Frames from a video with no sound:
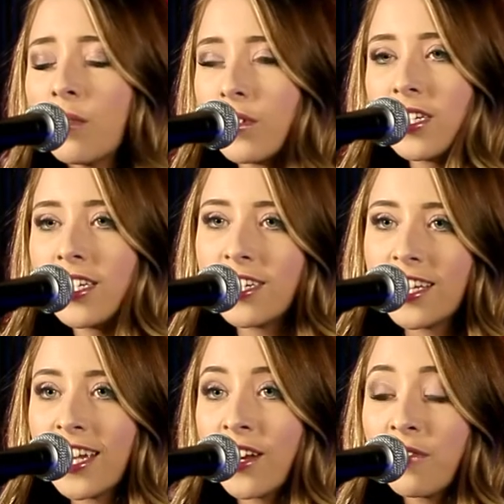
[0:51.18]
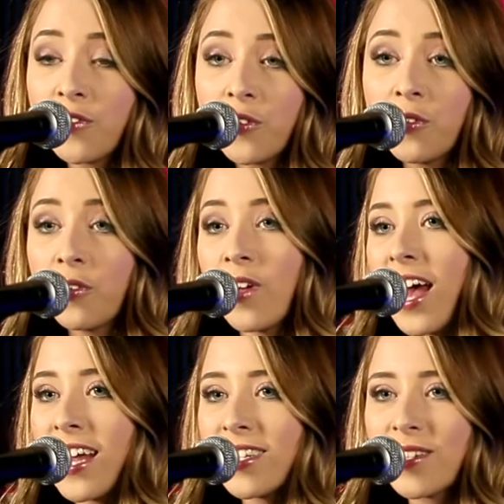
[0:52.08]
did you get a full
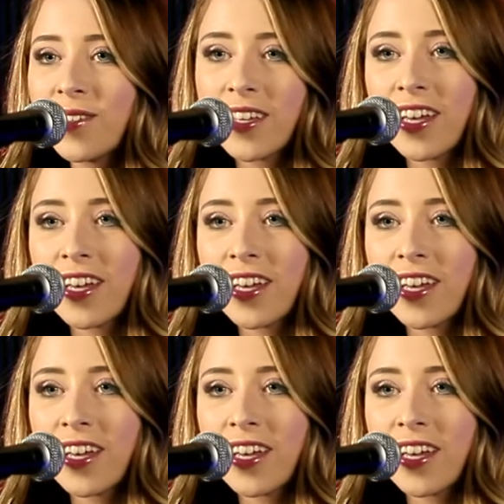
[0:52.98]
ride to the